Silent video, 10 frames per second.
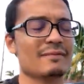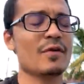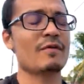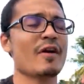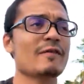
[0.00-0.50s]

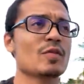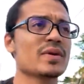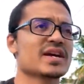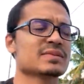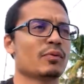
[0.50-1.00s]
very few will
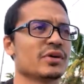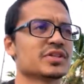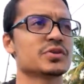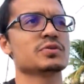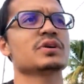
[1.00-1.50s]
be as
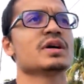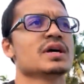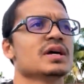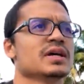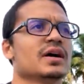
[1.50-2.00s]
important to
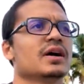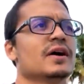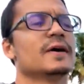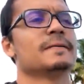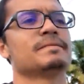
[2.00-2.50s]

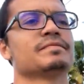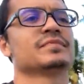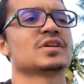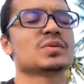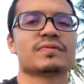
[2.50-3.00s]
uh,
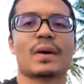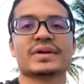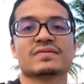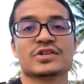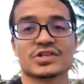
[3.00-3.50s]
the super
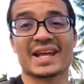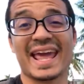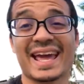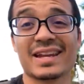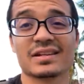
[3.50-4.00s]
flyweight division
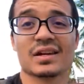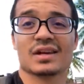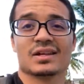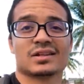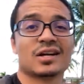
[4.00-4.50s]
and
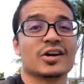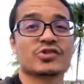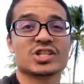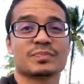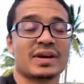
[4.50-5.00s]
the
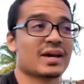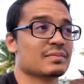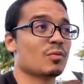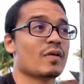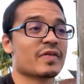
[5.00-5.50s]
country of
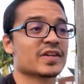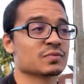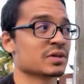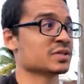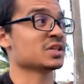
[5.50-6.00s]
Japan more than
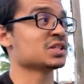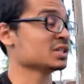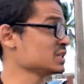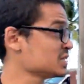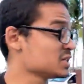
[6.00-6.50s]
this one. So this,
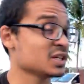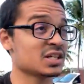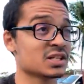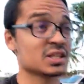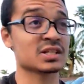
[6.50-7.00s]
this, this is this
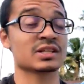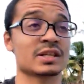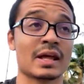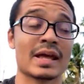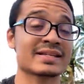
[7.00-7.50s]
is this
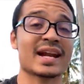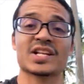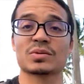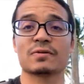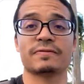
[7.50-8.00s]
is it's not
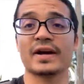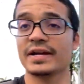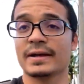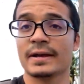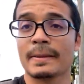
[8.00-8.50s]
a super fight